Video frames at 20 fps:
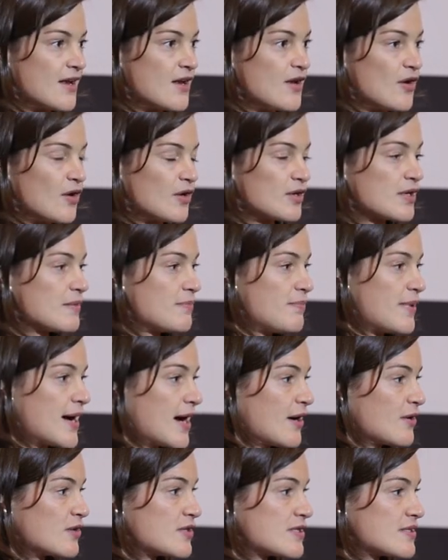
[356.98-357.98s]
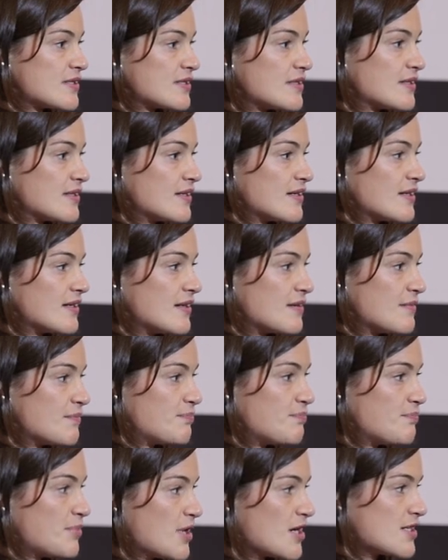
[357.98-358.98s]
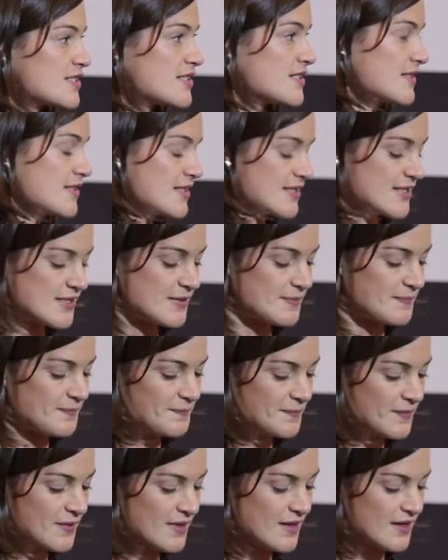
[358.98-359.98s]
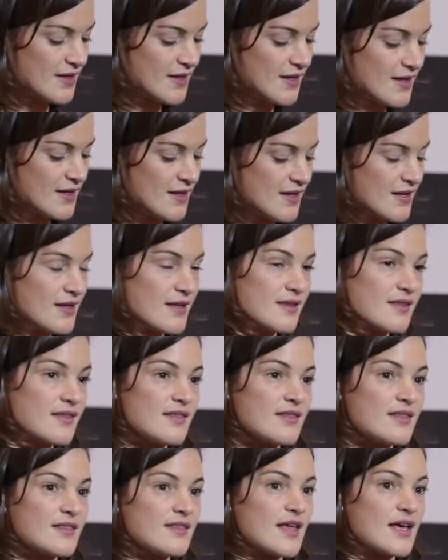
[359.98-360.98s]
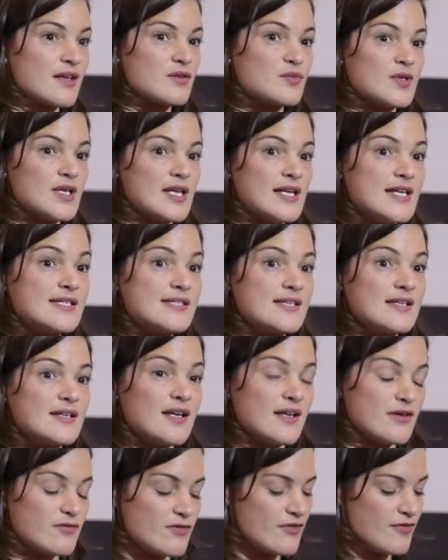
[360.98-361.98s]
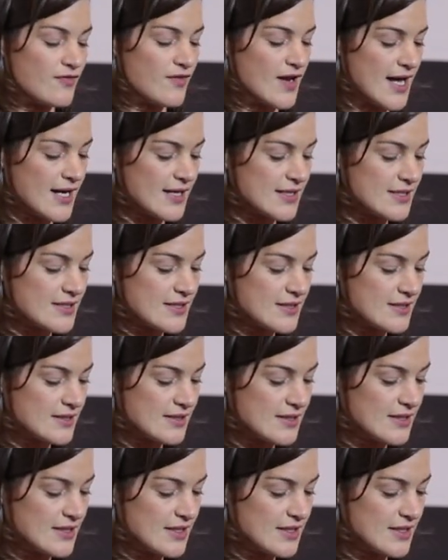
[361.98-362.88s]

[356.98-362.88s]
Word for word: not about persons. That we listen and reflect,